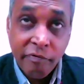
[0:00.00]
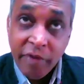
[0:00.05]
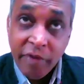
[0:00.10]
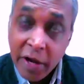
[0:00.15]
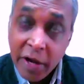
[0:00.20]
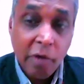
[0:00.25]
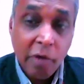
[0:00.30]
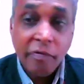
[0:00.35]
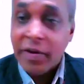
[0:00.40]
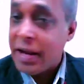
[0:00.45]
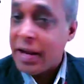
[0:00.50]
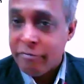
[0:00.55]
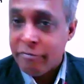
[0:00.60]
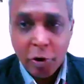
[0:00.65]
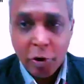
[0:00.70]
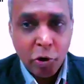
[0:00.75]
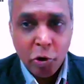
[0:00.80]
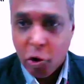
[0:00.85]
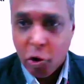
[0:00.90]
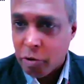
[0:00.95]
very often have
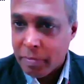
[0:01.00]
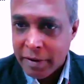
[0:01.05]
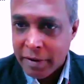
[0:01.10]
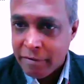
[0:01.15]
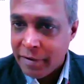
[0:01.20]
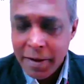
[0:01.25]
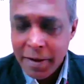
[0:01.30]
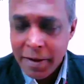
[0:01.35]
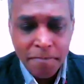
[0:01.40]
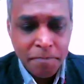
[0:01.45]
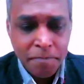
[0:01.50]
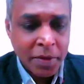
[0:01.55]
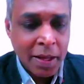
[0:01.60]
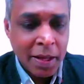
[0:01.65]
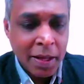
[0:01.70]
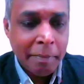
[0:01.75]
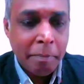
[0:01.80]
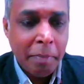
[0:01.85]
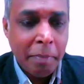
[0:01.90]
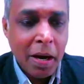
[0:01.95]
not gone my way.
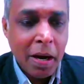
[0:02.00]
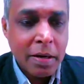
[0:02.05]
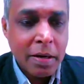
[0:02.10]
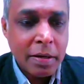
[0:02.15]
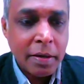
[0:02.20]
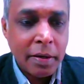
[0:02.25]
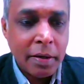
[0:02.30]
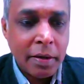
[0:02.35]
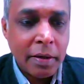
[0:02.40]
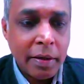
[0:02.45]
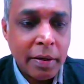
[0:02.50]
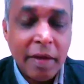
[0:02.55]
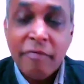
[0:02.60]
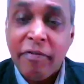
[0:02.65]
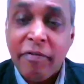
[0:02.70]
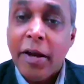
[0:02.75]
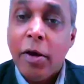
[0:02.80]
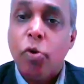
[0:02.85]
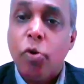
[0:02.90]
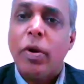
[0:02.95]
But
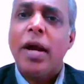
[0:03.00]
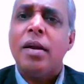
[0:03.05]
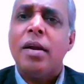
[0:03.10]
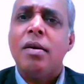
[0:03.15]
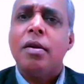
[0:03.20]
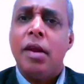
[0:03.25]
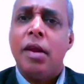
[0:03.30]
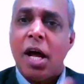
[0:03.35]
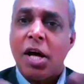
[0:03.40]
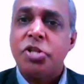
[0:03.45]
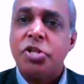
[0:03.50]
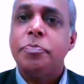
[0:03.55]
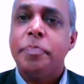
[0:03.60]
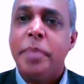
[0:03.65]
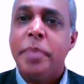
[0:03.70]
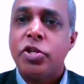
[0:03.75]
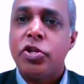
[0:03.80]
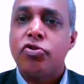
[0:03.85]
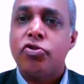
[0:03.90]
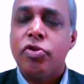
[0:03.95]
if I look at a larger
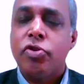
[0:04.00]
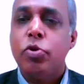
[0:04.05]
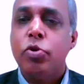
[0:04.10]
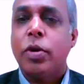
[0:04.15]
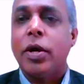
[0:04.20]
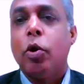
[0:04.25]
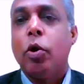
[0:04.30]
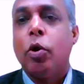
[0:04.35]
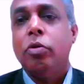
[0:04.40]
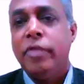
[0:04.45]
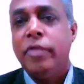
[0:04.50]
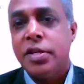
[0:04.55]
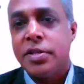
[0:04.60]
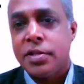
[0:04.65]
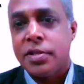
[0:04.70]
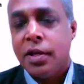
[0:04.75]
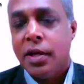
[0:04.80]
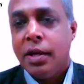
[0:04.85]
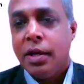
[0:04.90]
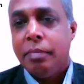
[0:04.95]
picture today, you can always
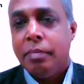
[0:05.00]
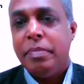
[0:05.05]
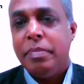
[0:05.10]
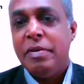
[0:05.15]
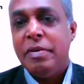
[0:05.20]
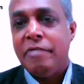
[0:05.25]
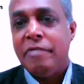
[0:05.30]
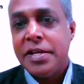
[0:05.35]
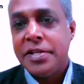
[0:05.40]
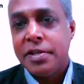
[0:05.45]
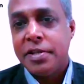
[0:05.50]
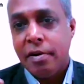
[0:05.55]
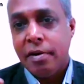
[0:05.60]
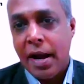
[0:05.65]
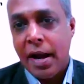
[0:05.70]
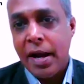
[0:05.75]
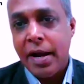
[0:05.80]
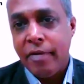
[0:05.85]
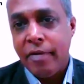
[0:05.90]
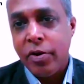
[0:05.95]
be wiser,
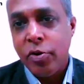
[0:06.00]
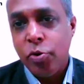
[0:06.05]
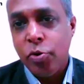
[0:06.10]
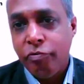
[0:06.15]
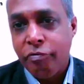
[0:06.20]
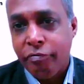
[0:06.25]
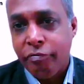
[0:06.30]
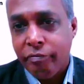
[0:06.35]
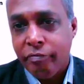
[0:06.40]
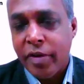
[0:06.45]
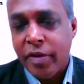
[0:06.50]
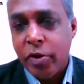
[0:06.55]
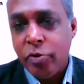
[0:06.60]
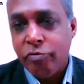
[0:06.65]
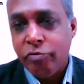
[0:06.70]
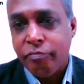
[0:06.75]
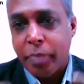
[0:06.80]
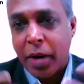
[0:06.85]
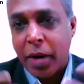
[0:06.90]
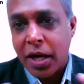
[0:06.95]
right? When you
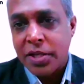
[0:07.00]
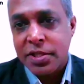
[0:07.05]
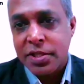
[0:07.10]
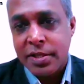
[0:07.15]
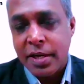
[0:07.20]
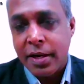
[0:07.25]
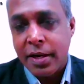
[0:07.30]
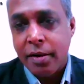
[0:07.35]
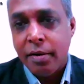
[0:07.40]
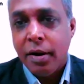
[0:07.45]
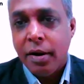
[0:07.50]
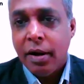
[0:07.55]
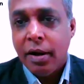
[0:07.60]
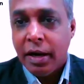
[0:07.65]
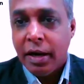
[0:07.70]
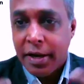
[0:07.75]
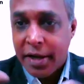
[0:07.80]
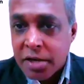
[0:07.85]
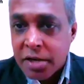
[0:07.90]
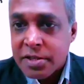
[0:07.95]
passed and
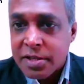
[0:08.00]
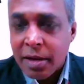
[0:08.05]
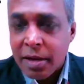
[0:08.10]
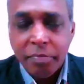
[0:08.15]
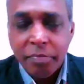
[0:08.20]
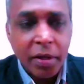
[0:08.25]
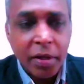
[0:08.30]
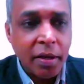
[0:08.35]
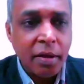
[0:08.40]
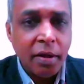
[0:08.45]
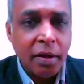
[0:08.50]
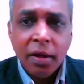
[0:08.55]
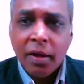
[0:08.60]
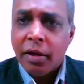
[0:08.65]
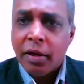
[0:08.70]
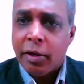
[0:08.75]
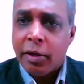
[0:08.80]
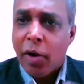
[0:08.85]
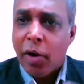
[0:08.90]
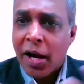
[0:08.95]
done something,
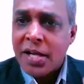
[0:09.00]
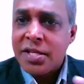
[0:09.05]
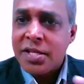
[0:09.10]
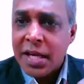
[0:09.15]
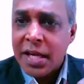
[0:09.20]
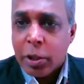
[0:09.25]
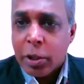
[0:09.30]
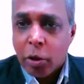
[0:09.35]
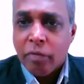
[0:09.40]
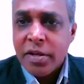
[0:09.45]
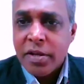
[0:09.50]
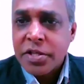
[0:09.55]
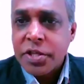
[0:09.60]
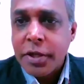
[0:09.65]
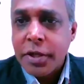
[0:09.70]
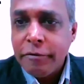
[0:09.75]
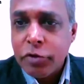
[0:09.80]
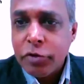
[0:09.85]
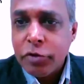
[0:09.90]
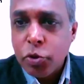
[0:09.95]
hindsight always
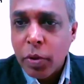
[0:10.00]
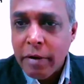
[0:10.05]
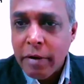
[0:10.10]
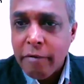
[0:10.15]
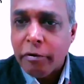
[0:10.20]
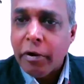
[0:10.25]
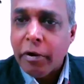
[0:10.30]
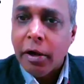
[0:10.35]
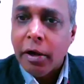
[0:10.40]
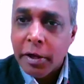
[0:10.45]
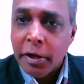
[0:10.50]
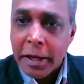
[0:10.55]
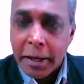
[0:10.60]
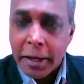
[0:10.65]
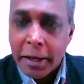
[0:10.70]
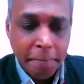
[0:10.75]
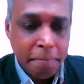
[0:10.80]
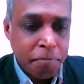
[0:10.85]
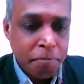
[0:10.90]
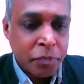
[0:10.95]
gives you a different
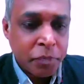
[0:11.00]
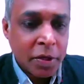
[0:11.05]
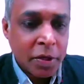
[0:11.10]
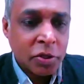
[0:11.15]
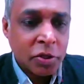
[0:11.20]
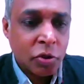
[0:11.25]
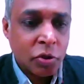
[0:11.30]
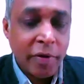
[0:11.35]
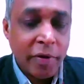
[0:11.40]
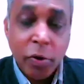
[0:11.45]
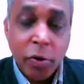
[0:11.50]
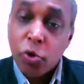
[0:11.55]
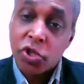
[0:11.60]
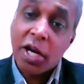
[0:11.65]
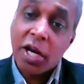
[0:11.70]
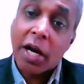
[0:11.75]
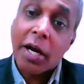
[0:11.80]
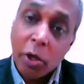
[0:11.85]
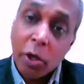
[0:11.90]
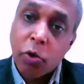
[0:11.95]
learning. So when you
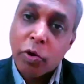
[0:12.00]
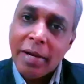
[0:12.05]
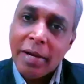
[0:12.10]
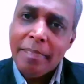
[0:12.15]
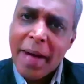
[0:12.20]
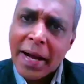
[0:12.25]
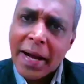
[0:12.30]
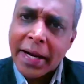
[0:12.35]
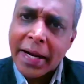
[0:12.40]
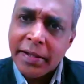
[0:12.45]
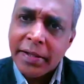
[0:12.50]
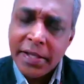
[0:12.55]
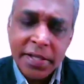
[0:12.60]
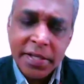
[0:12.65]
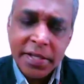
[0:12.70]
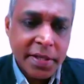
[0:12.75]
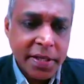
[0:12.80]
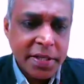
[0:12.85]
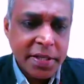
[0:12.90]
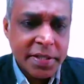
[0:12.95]
start looking back at
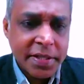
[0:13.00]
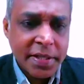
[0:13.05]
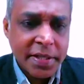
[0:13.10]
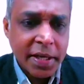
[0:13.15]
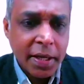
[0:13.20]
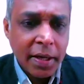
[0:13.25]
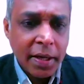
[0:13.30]
these things,